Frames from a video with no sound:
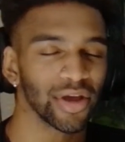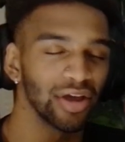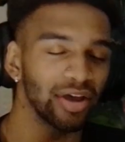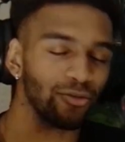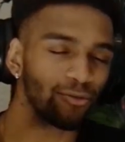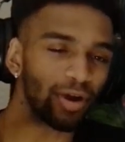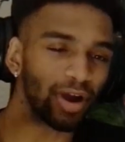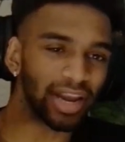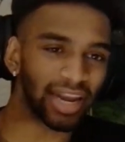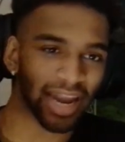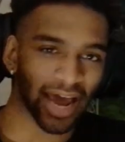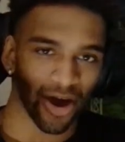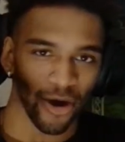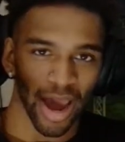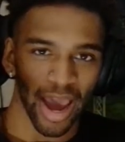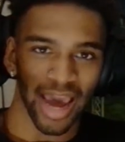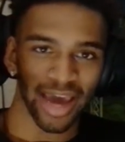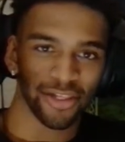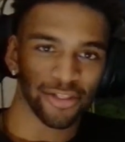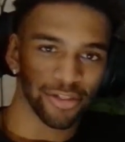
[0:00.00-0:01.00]
Right now,
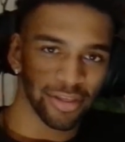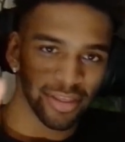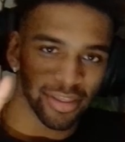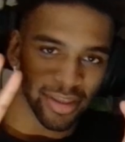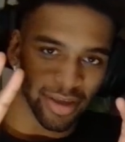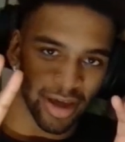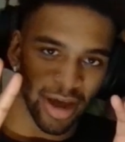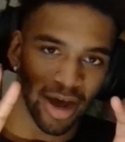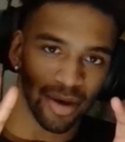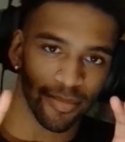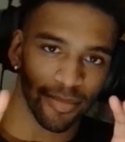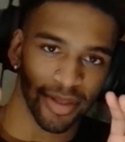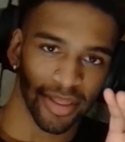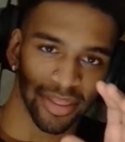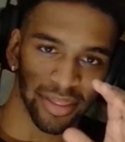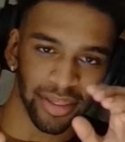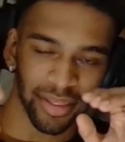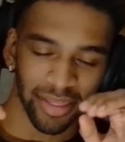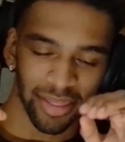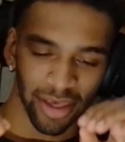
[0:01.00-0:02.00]
actually in the
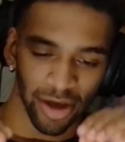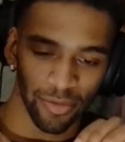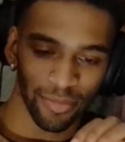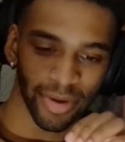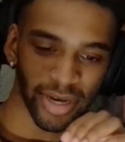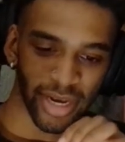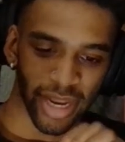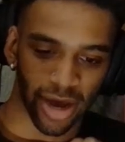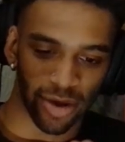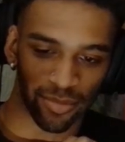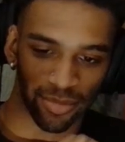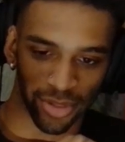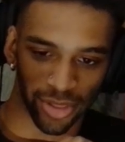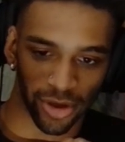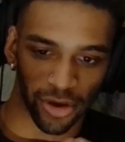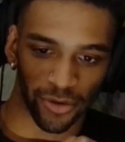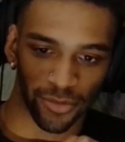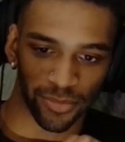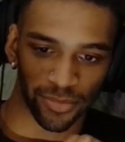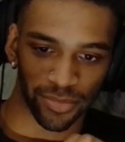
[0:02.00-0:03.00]
comments, tell me down
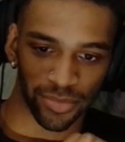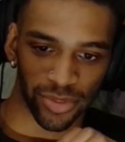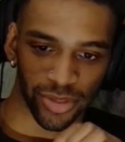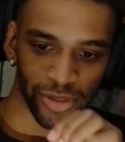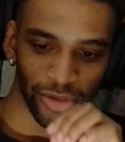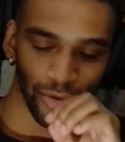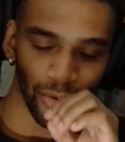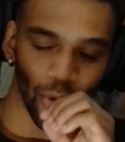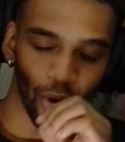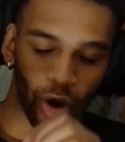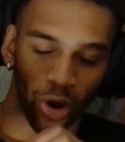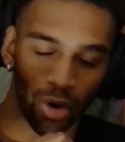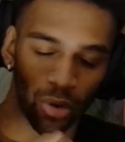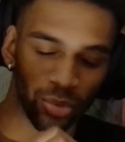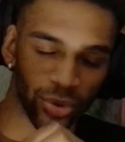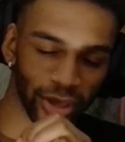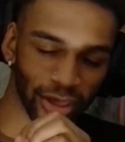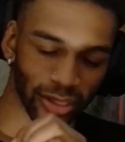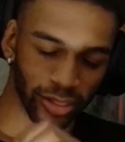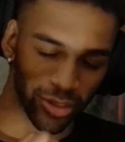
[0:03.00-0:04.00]
below. You
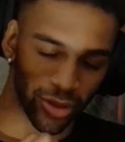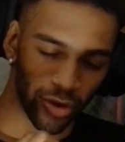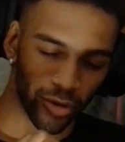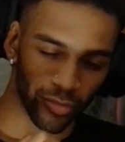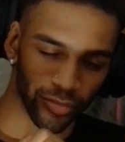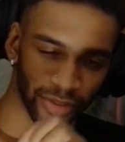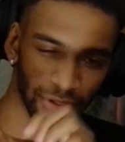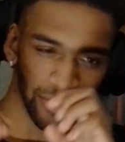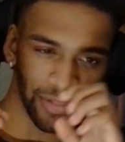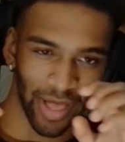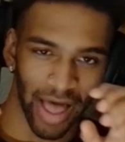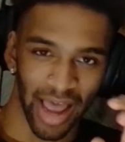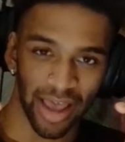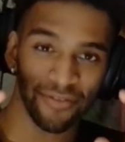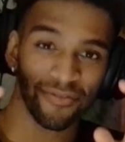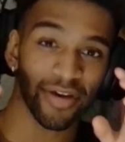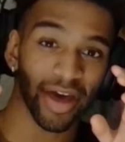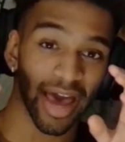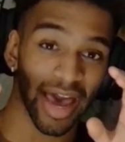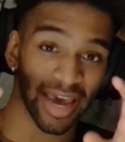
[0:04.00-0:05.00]
always know the
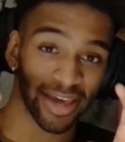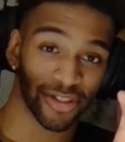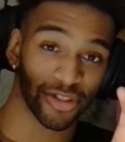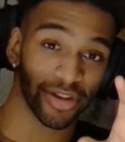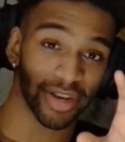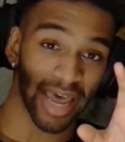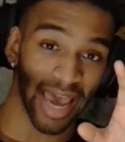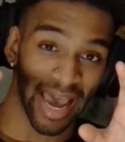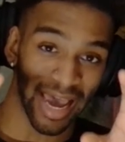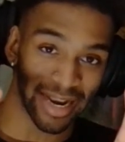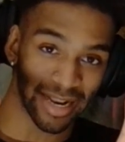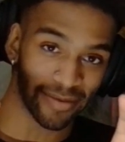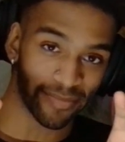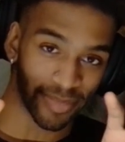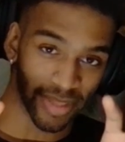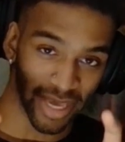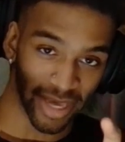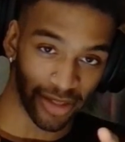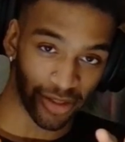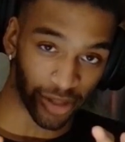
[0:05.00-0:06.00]
live action
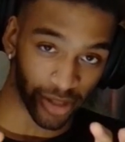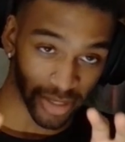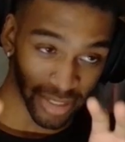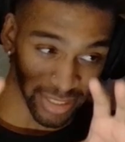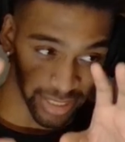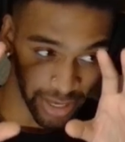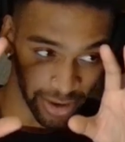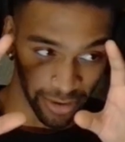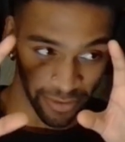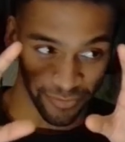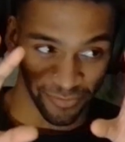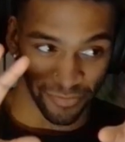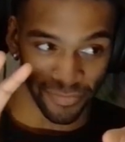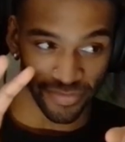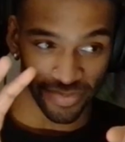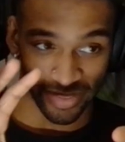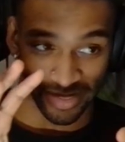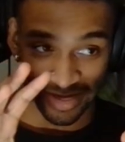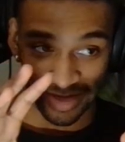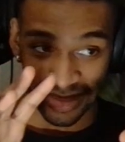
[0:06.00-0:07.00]
adaptations of
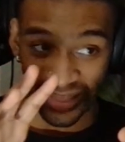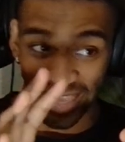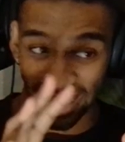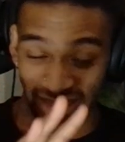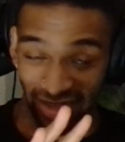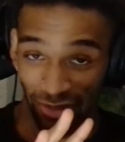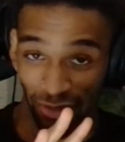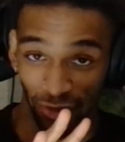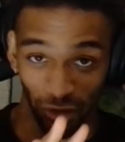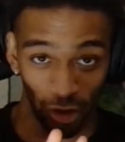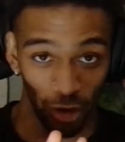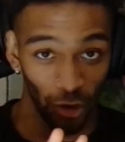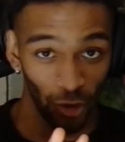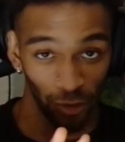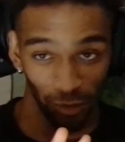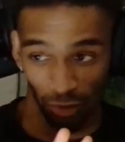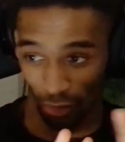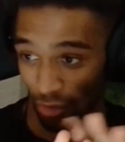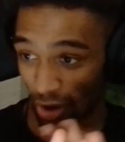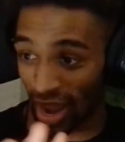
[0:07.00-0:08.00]
these
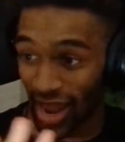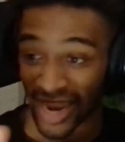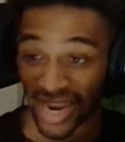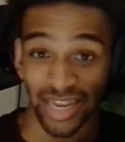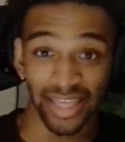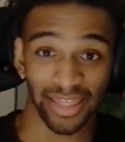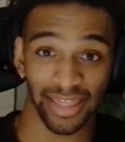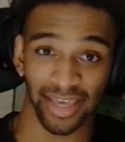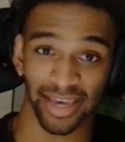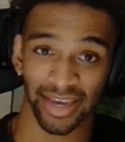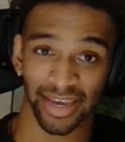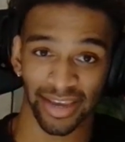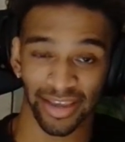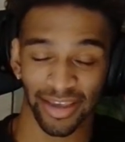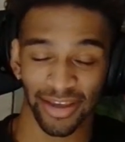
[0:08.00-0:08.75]
shows or anything